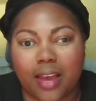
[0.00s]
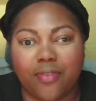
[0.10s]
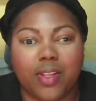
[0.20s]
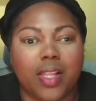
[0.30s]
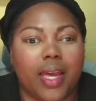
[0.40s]
I
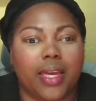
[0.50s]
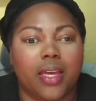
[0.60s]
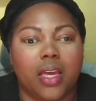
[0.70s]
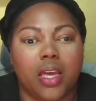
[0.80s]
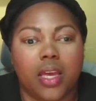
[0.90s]
feel like
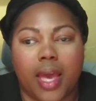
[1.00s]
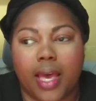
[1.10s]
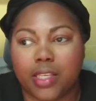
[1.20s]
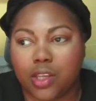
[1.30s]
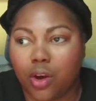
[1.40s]

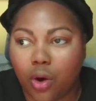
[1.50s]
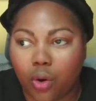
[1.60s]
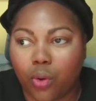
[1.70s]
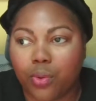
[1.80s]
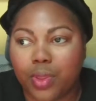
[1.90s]
as a
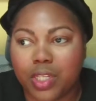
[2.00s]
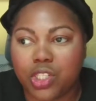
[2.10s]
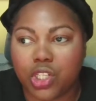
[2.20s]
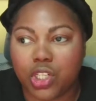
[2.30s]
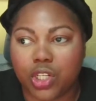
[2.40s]
whole,
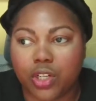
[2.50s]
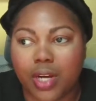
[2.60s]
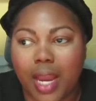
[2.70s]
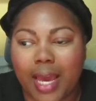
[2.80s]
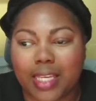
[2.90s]
this
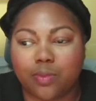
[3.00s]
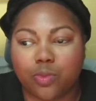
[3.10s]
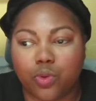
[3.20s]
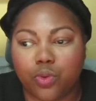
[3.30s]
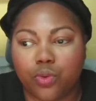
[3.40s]
year has
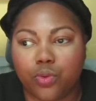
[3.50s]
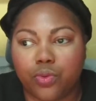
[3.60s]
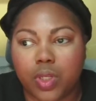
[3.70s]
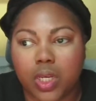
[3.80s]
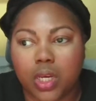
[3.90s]

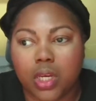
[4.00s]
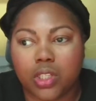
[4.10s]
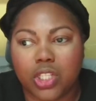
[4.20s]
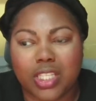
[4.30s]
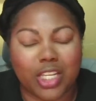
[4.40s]
moved
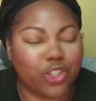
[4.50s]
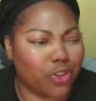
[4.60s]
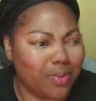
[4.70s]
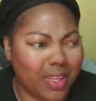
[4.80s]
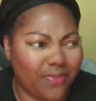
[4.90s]
just
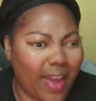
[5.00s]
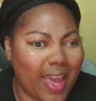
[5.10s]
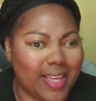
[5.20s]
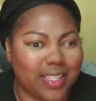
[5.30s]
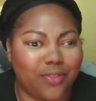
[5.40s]
extremely
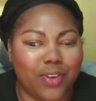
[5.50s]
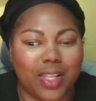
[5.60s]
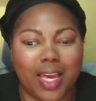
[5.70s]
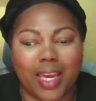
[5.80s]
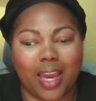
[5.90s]
fast. I
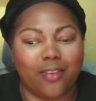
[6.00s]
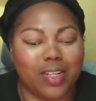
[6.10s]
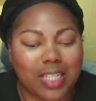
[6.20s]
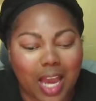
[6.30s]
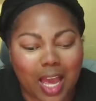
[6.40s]
feel like
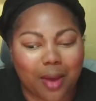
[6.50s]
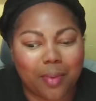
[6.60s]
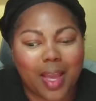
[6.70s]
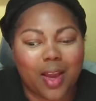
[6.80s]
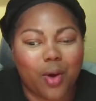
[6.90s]
every
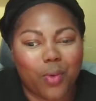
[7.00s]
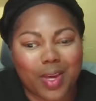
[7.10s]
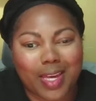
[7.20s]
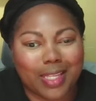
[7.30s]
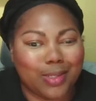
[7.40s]
time
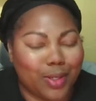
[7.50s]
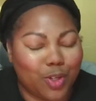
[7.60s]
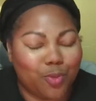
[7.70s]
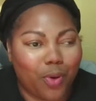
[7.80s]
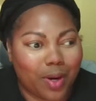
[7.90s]
we get to a
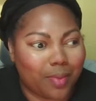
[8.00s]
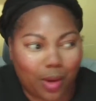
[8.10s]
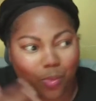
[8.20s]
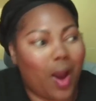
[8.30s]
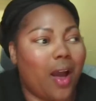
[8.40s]
new point, I'm
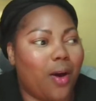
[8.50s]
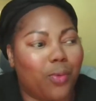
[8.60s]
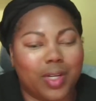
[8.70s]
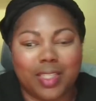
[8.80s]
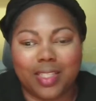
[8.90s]
like,
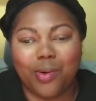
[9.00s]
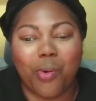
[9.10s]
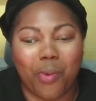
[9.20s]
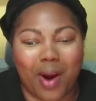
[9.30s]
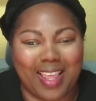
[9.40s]
wow,
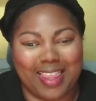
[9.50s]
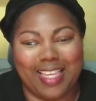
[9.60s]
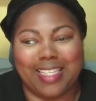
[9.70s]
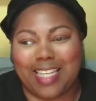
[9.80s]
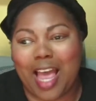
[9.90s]
where did
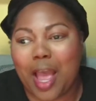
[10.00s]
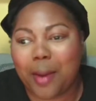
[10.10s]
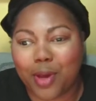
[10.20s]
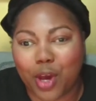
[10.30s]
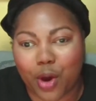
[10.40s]
the
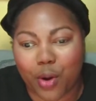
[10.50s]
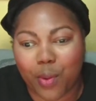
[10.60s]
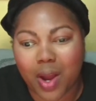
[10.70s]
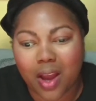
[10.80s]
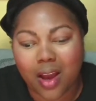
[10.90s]
time
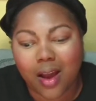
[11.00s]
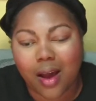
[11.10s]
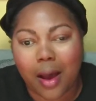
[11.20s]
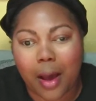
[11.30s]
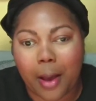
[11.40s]
go?
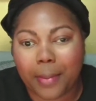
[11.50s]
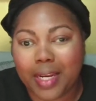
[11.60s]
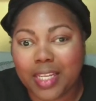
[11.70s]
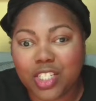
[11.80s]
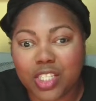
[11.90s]

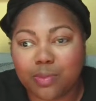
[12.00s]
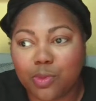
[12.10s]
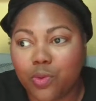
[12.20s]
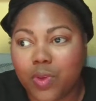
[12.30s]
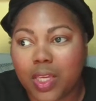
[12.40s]
And it's just
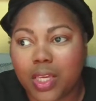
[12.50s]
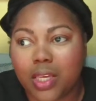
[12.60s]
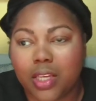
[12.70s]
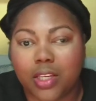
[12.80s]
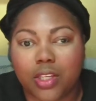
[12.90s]

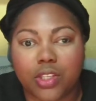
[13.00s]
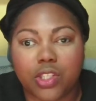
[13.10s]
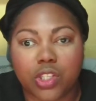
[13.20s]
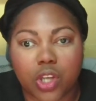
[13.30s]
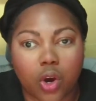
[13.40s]
moving
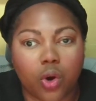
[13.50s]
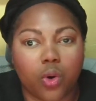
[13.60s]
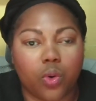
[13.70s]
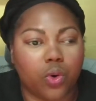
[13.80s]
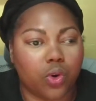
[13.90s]

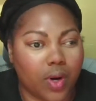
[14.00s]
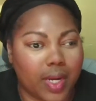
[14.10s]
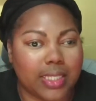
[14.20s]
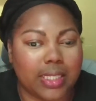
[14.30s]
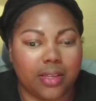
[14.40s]
so
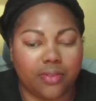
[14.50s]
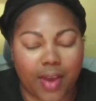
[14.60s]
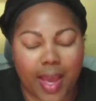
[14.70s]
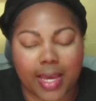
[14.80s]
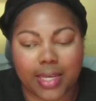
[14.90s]
crazily
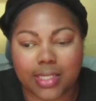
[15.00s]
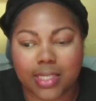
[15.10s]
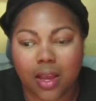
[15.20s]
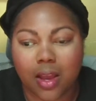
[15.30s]
fast.